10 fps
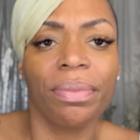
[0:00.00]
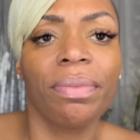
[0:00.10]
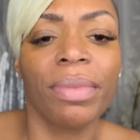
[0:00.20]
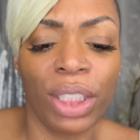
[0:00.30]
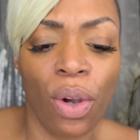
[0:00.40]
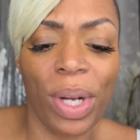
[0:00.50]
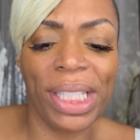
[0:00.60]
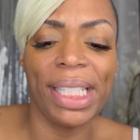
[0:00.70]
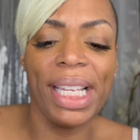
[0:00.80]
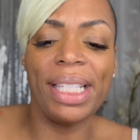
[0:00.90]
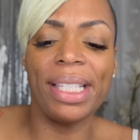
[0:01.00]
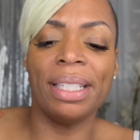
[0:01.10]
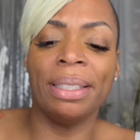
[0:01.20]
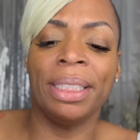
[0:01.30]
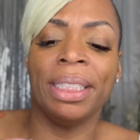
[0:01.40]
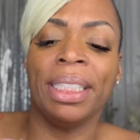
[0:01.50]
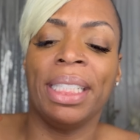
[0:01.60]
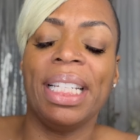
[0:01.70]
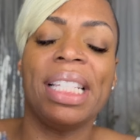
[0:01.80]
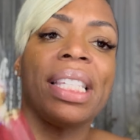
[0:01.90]
So what's this?
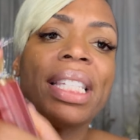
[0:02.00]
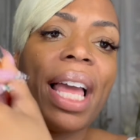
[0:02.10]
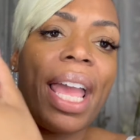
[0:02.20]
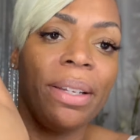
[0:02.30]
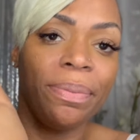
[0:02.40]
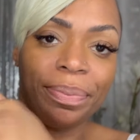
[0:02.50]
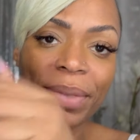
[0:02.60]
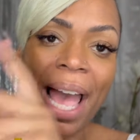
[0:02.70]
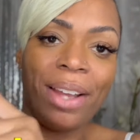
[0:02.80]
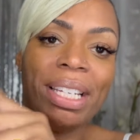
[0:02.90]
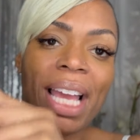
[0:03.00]
This is Slay. I don't even